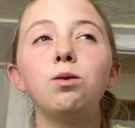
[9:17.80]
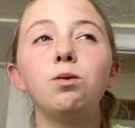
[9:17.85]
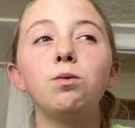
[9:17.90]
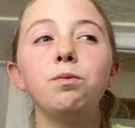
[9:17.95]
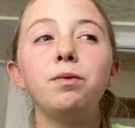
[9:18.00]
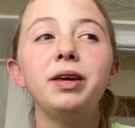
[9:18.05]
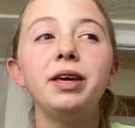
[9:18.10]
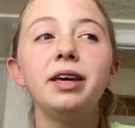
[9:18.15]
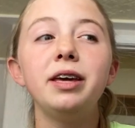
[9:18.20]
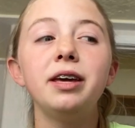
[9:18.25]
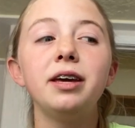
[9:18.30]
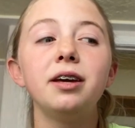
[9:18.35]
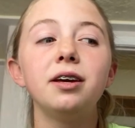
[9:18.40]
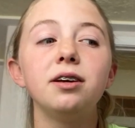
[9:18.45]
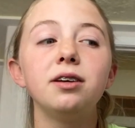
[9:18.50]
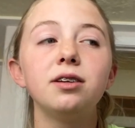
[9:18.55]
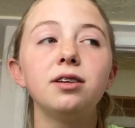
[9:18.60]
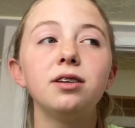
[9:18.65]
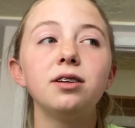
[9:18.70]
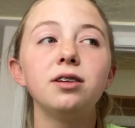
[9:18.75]

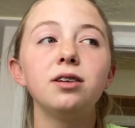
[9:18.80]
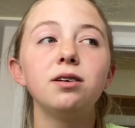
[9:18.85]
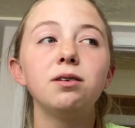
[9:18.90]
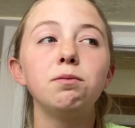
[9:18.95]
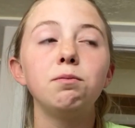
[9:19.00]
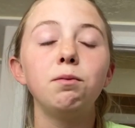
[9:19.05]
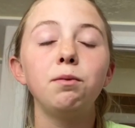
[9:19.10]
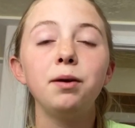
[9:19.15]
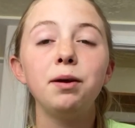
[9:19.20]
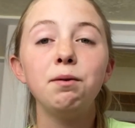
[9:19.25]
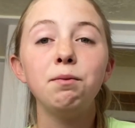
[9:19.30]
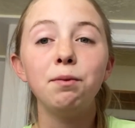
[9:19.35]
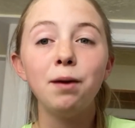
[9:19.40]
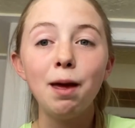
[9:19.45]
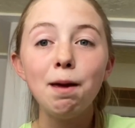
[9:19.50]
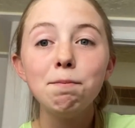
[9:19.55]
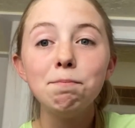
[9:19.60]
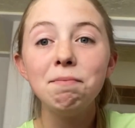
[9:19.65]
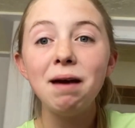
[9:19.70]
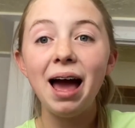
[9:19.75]
we
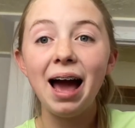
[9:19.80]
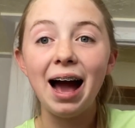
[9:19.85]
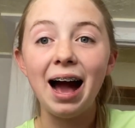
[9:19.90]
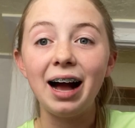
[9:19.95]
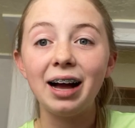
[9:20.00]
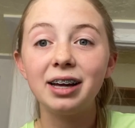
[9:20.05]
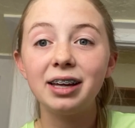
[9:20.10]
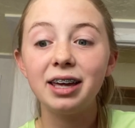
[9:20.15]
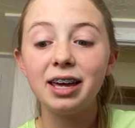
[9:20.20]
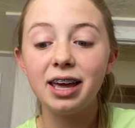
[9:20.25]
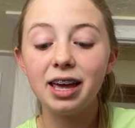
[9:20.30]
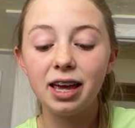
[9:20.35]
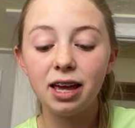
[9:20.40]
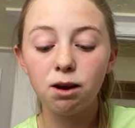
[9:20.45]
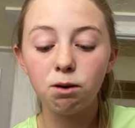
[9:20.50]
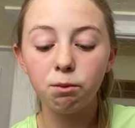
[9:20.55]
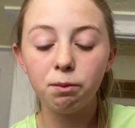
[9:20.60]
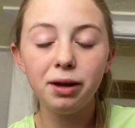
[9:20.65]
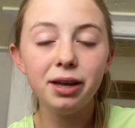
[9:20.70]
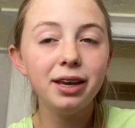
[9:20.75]
went back,
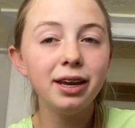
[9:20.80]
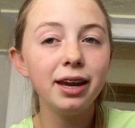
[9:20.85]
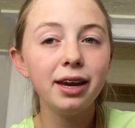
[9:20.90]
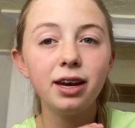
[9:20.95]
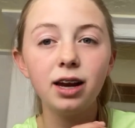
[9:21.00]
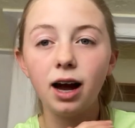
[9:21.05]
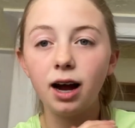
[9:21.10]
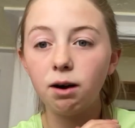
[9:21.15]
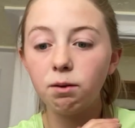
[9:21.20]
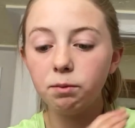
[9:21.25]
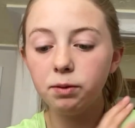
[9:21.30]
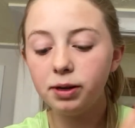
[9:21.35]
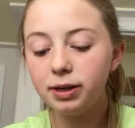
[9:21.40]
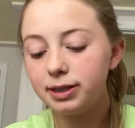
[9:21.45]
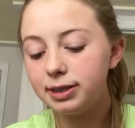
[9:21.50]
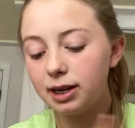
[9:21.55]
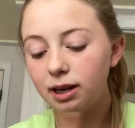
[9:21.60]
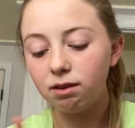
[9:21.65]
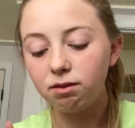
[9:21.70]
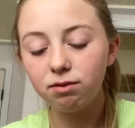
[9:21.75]
and we didn't
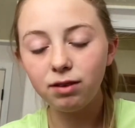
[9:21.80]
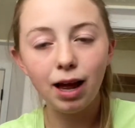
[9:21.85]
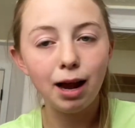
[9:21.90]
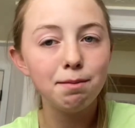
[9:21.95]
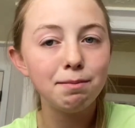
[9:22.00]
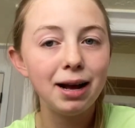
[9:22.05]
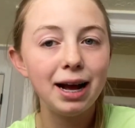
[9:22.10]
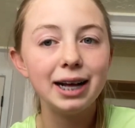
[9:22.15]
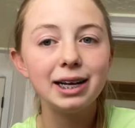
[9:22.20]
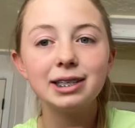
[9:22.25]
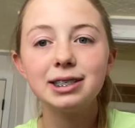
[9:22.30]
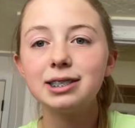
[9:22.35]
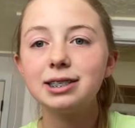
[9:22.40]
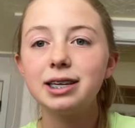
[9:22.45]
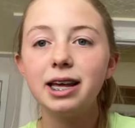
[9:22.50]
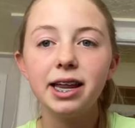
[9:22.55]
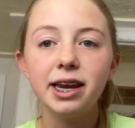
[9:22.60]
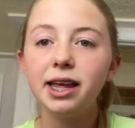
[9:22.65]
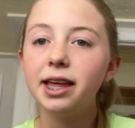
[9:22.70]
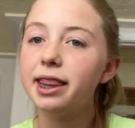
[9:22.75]
take fly masks,
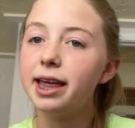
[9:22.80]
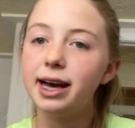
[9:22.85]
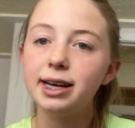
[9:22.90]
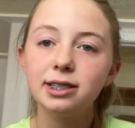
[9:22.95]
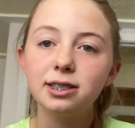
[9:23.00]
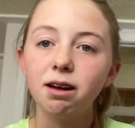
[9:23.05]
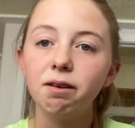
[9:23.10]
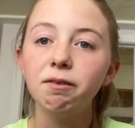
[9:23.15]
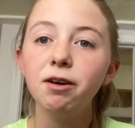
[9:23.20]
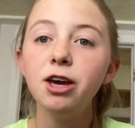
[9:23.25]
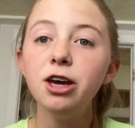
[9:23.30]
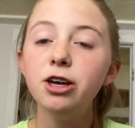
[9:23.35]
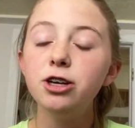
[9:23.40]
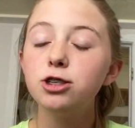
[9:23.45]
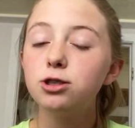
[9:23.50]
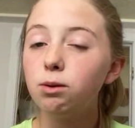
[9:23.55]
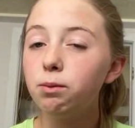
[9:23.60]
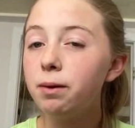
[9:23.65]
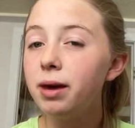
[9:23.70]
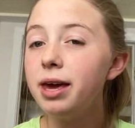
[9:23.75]
any of that stuff.
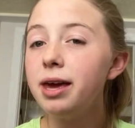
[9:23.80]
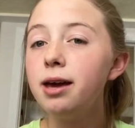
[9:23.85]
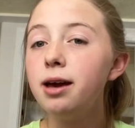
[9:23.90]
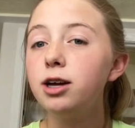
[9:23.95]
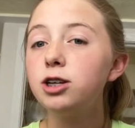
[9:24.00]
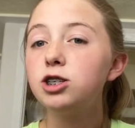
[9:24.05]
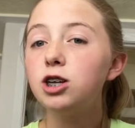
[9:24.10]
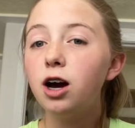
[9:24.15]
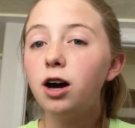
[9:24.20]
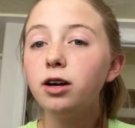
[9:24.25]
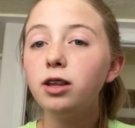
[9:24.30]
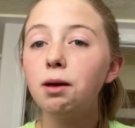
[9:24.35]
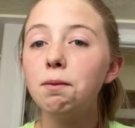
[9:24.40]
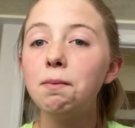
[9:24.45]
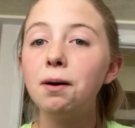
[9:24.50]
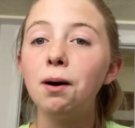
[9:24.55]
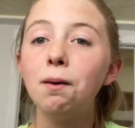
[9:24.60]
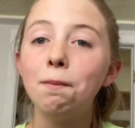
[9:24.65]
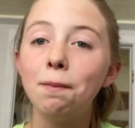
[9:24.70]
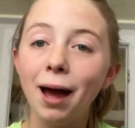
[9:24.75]
So we took the
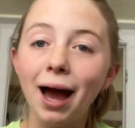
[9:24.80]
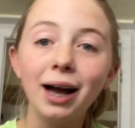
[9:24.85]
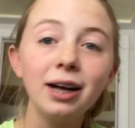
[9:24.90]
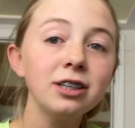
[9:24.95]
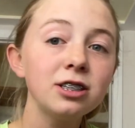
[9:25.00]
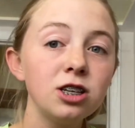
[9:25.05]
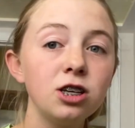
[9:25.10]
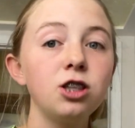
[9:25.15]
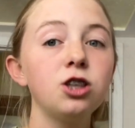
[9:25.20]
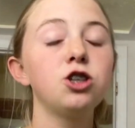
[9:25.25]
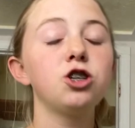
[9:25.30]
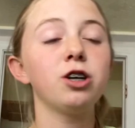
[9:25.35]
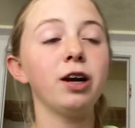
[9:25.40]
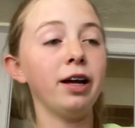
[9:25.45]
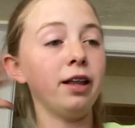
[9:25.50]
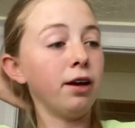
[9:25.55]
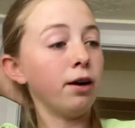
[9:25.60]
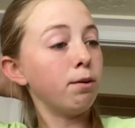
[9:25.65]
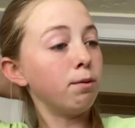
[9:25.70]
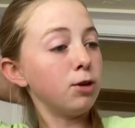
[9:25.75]
boat back to the
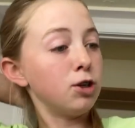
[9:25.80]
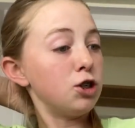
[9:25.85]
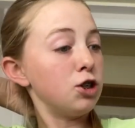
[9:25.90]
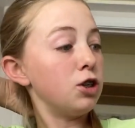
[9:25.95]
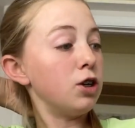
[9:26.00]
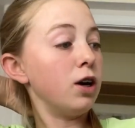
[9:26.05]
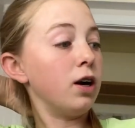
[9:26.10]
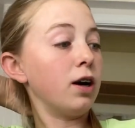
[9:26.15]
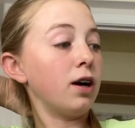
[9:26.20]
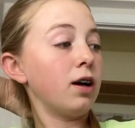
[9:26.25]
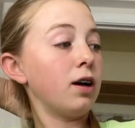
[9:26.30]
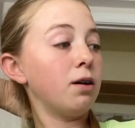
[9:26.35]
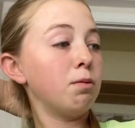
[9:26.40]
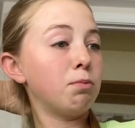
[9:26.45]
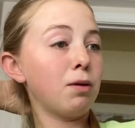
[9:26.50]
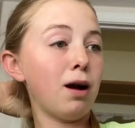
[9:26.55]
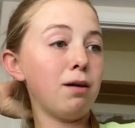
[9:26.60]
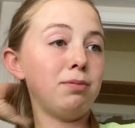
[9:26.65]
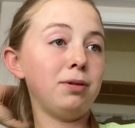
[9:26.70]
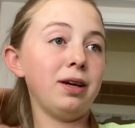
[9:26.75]
trailer, which took
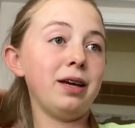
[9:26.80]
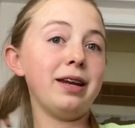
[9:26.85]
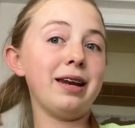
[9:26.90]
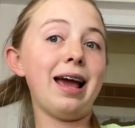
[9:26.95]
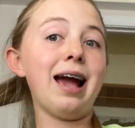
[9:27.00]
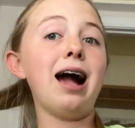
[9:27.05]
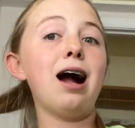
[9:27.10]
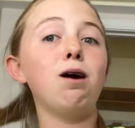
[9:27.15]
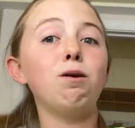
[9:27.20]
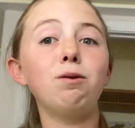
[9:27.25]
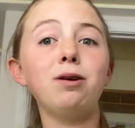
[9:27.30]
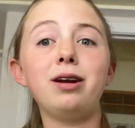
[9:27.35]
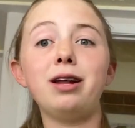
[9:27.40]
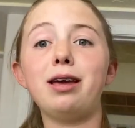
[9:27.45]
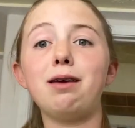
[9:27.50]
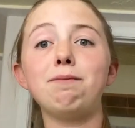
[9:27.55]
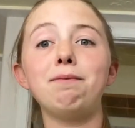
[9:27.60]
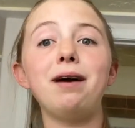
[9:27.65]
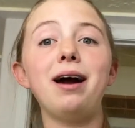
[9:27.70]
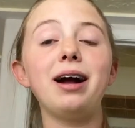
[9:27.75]
probably an hour to
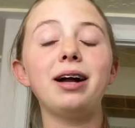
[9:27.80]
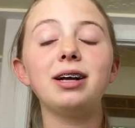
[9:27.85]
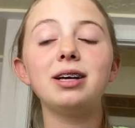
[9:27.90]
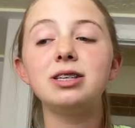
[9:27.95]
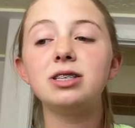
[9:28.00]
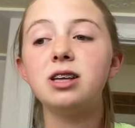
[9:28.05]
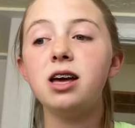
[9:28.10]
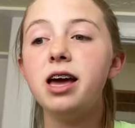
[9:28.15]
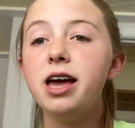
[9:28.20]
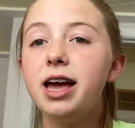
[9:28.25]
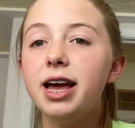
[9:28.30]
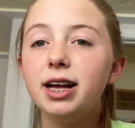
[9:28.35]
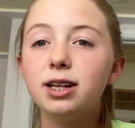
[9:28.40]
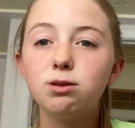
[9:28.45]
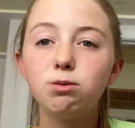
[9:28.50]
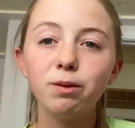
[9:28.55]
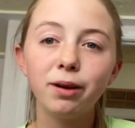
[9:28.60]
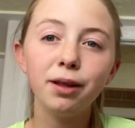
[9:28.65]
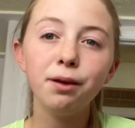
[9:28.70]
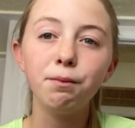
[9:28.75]
get back because it's
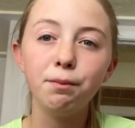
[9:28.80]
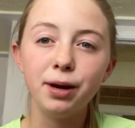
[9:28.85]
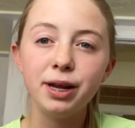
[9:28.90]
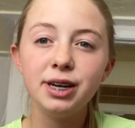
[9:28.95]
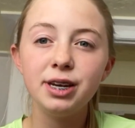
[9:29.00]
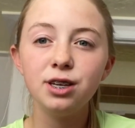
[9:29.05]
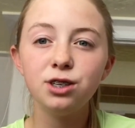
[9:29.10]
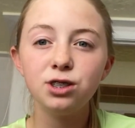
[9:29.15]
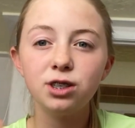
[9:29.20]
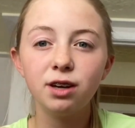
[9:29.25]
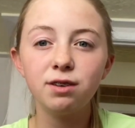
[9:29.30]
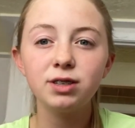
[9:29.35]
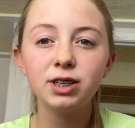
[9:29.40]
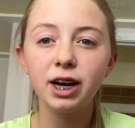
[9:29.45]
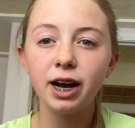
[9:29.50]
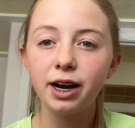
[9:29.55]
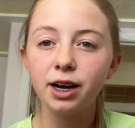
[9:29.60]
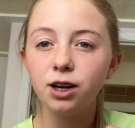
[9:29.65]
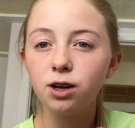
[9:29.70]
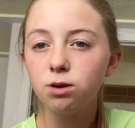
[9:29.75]
really windy, so you have to
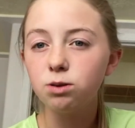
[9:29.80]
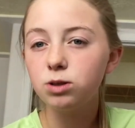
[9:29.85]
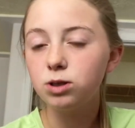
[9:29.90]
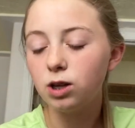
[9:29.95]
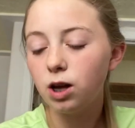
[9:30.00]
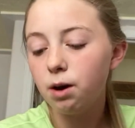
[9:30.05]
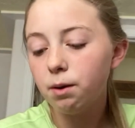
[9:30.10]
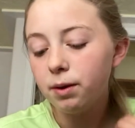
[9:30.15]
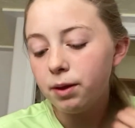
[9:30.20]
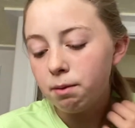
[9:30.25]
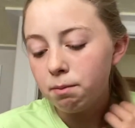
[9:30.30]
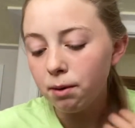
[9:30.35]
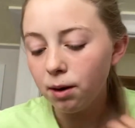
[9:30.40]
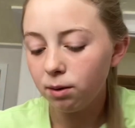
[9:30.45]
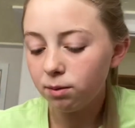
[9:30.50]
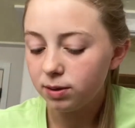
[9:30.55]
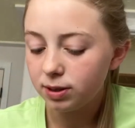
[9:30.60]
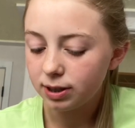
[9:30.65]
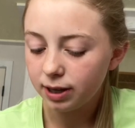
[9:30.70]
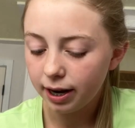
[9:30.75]
kind of go slow, and the boat
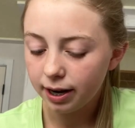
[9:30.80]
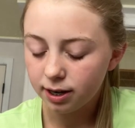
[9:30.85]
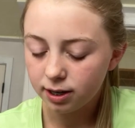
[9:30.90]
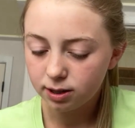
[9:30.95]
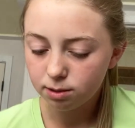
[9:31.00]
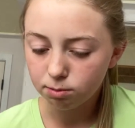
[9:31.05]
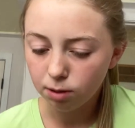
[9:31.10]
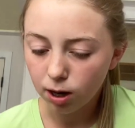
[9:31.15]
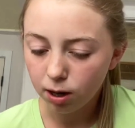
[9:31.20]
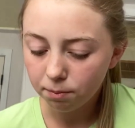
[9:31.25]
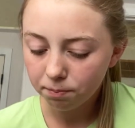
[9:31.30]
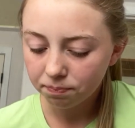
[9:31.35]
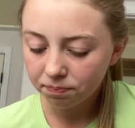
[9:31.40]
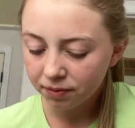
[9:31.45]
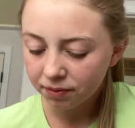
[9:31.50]
was kind of small.